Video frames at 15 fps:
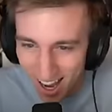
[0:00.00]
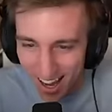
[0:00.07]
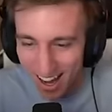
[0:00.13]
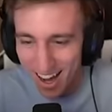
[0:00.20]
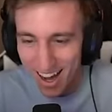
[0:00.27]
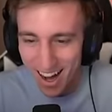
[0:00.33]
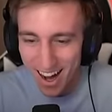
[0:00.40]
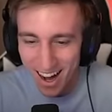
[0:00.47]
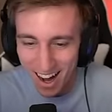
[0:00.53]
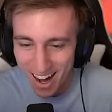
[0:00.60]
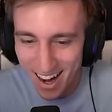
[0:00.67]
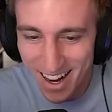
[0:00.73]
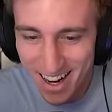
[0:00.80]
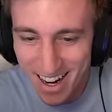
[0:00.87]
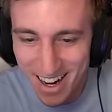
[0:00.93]
Oh my
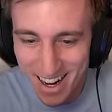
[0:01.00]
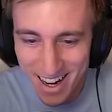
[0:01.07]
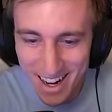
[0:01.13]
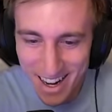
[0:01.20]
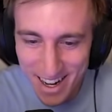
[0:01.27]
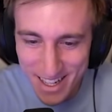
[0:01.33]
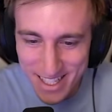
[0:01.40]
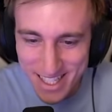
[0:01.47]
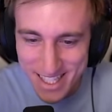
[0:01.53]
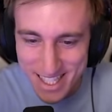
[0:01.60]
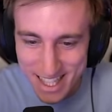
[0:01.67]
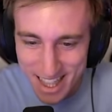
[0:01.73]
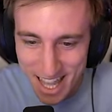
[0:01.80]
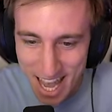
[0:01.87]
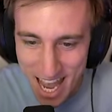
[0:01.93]
god.
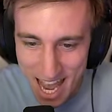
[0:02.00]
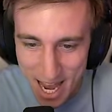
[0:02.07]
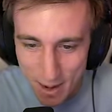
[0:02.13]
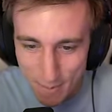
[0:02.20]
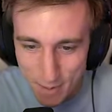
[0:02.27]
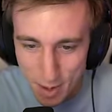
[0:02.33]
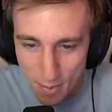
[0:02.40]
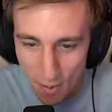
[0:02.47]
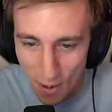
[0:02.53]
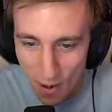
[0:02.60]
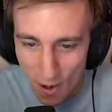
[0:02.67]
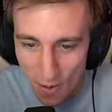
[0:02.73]
Slammed, bro.